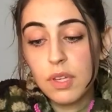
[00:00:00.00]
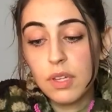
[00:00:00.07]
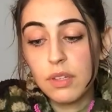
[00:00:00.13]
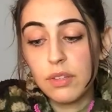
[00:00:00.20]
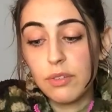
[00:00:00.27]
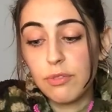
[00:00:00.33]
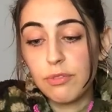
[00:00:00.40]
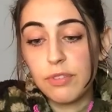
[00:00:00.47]

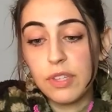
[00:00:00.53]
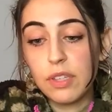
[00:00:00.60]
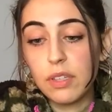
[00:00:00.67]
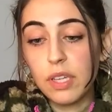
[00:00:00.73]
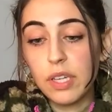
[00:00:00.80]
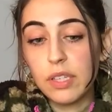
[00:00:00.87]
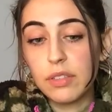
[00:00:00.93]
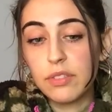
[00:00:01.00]
and you feel
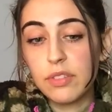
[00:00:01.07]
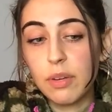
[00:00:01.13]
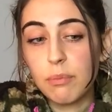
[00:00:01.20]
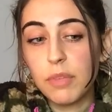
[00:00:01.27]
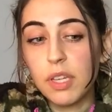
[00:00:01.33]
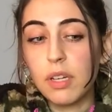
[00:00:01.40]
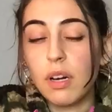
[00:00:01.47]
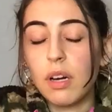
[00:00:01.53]
like
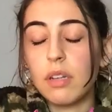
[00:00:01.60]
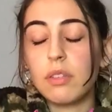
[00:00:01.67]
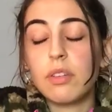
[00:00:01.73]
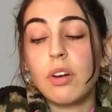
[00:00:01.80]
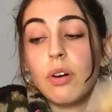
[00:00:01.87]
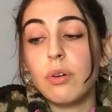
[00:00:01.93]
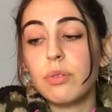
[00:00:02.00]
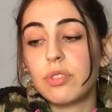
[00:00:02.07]
something
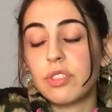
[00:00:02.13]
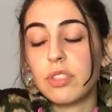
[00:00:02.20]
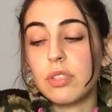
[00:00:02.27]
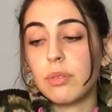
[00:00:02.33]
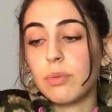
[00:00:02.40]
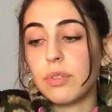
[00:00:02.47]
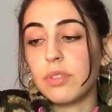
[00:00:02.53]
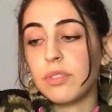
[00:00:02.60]

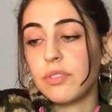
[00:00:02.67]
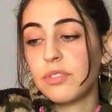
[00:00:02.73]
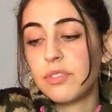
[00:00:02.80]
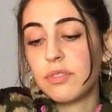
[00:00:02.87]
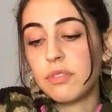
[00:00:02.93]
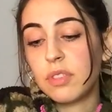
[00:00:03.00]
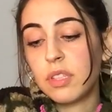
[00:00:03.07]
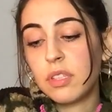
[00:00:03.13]
unkosher was
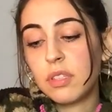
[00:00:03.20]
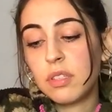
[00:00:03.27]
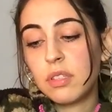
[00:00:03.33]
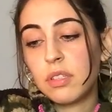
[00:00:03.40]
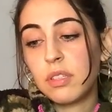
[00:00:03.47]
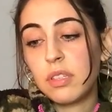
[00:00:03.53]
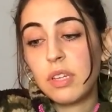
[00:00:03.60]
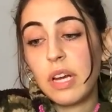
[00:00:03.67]

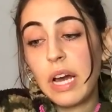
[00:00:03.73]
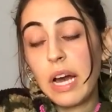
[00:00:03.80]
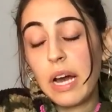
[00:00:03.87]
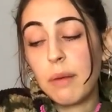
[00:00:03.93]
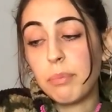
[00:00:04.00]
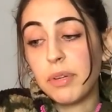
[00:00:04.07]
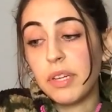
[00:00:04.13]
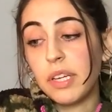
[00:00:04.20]

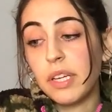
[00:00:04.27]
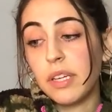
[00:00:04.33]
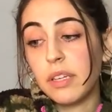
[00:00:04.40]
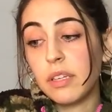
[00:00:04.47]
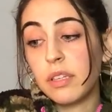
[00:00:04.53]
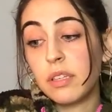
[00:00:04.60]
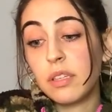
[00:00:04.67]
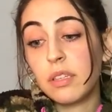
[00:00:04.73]

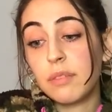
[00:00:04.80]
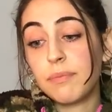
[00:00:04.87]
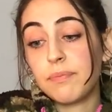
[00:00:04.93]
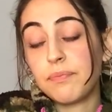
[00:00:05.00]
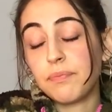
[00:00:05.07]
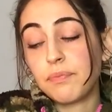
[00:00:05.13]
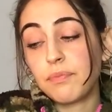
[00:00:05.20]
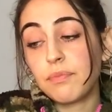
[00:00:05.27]
happening
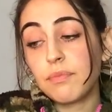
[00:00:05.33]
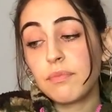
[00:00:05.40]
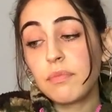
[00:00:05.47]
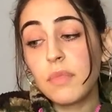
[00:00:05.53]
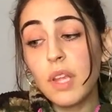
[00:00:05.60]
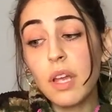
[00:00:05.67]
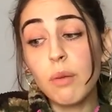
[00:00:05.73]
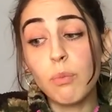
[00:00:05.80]

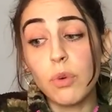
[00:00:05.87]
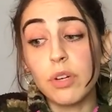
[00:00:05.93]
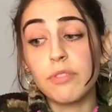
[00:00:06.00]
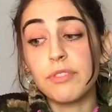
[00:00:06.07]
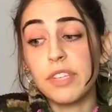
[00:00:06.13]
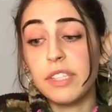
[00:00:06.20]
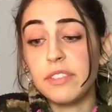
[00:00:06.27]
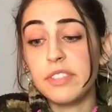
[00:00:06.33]
and would
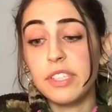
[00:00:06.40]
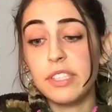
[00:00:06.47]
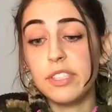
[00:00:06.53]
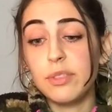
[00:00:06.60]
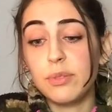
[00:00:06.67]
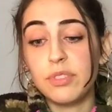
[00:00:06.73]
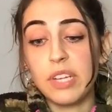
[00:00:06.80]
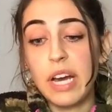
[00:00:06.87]
have
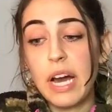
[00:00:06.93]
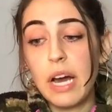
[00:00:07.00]
continued to